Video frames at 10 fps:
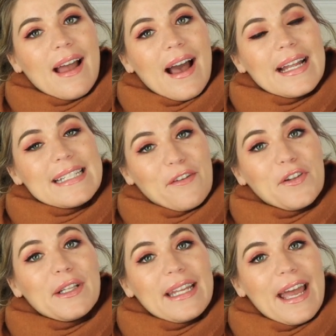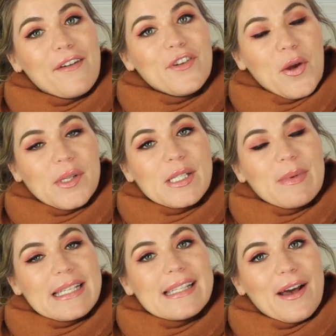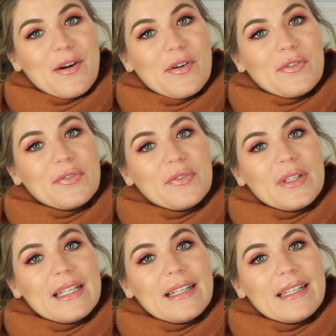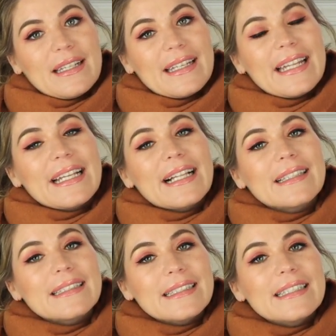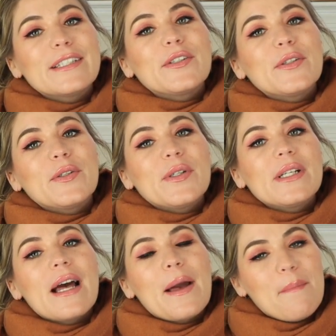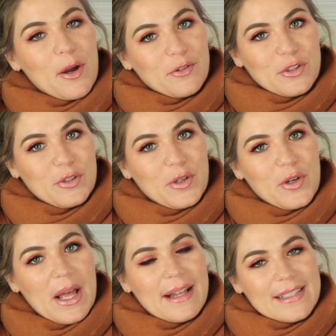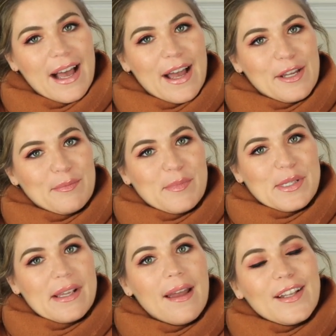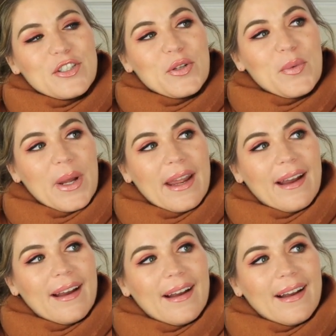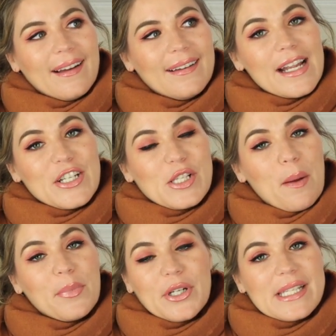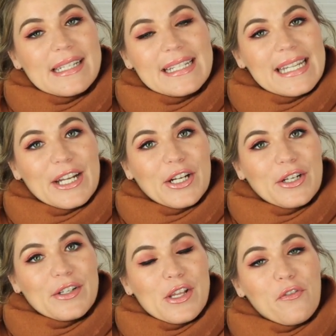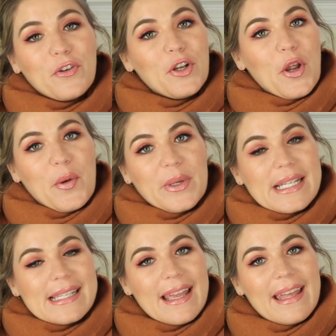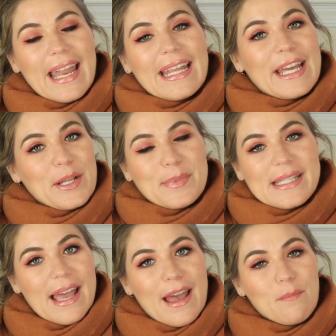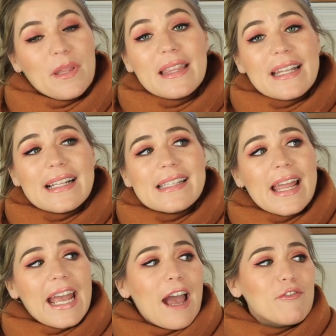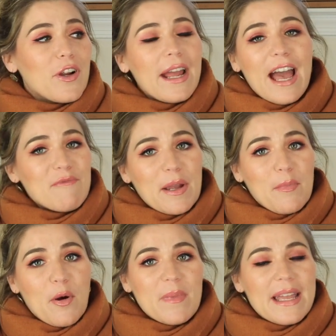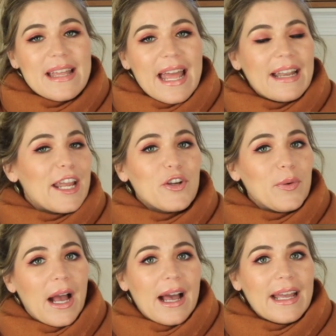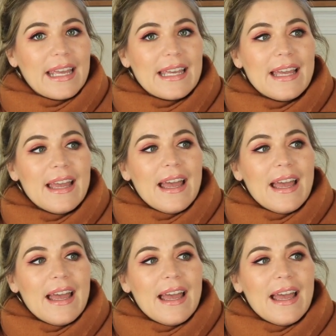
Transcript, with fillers: I definitely have noticed myself getting a little emotional at times to where I just burst into tears for no reason and get upset. But then it's like after I have my moment and I cry,